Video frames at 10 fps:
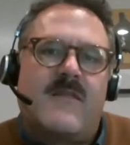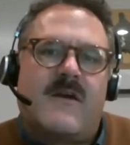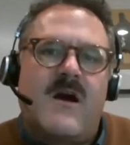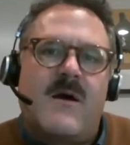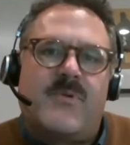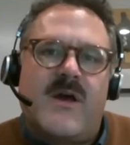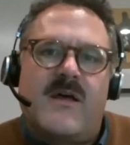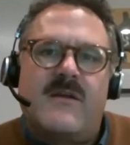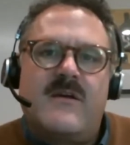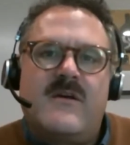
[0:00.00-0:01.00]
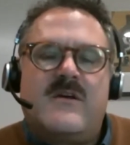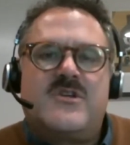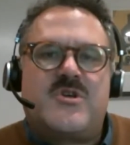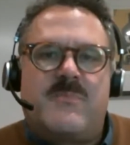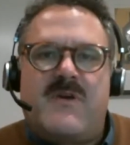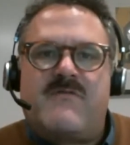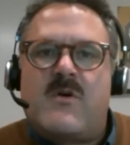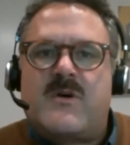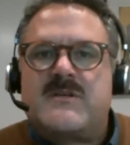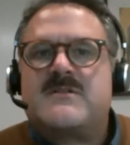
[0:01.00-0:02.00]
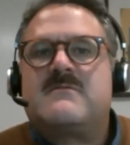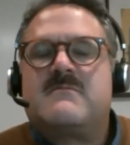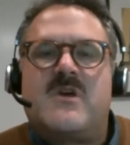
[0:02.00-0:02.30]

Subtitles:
comp plan should be a focus.